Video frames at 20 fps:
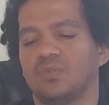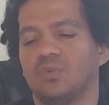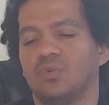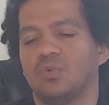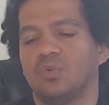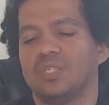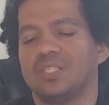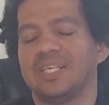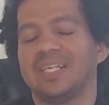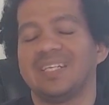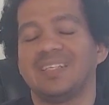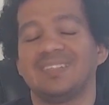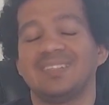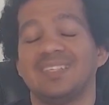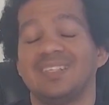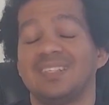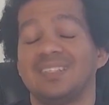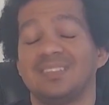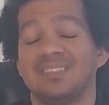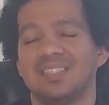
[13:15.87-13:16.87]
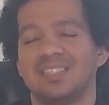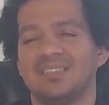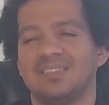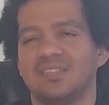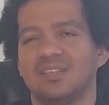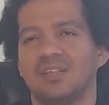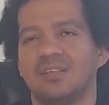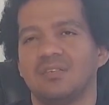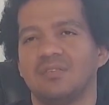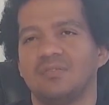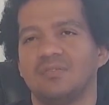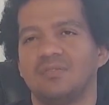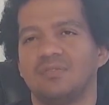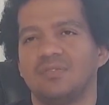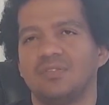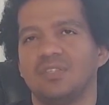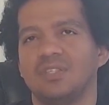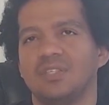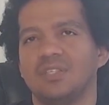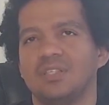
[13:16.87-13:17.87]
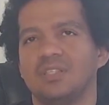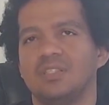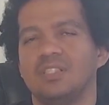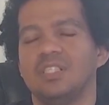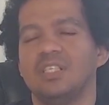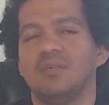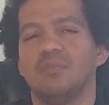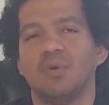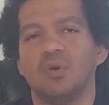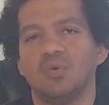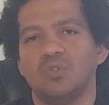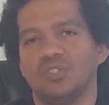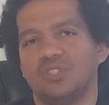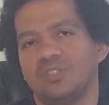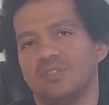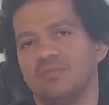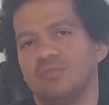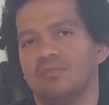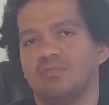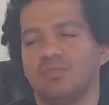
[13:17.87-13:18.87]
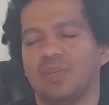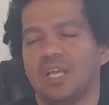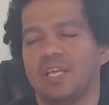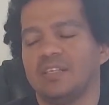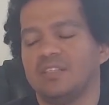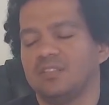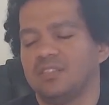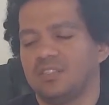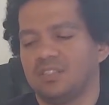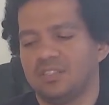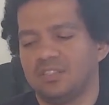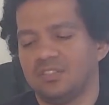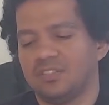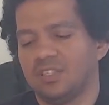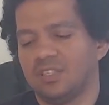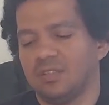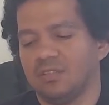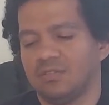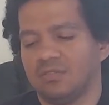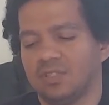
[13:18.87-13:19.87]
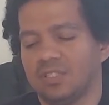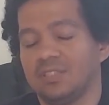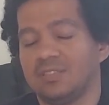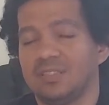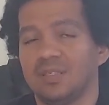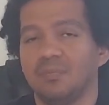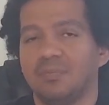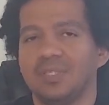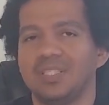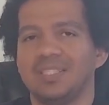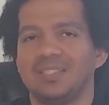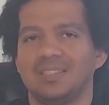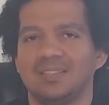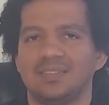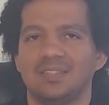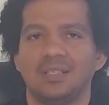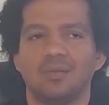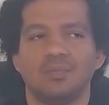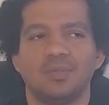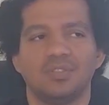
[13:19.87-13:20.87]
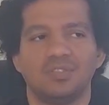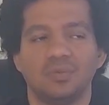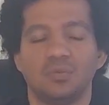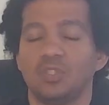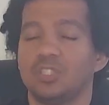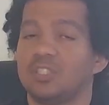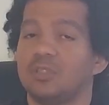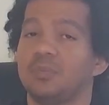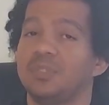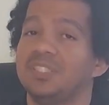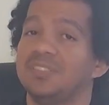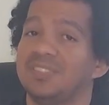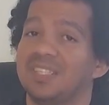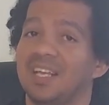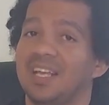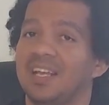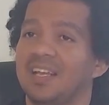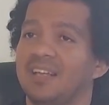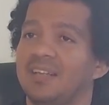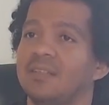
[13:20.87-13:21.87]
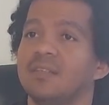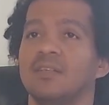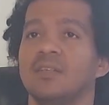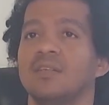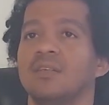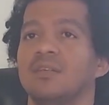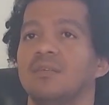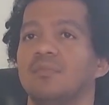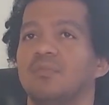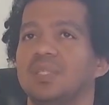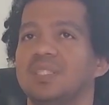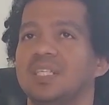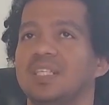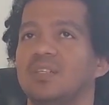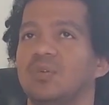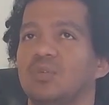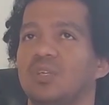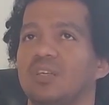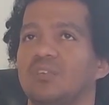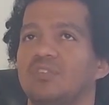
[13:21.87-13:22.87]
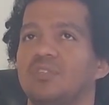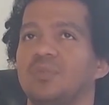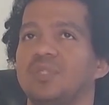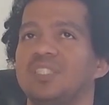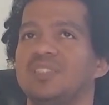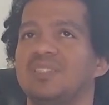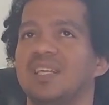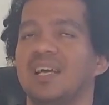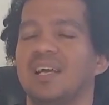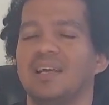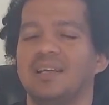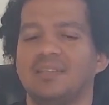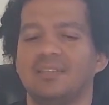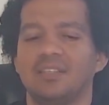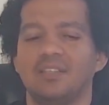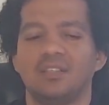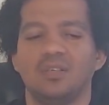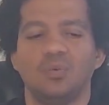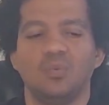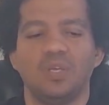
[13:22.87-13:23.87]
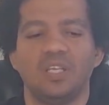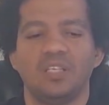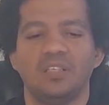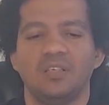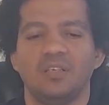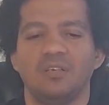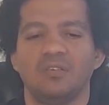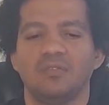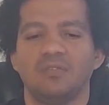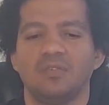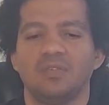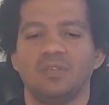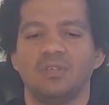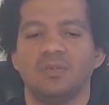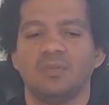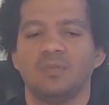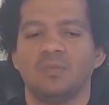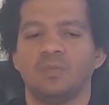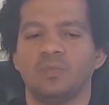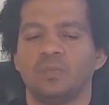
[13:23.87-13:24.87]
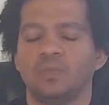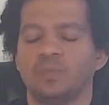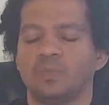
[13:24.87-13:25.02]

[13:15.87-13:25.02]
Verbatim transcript: or characteristics of the emotion, anger itself. It's simply an example. Someone can be sad, but they don't have to be sad in the way of. Um,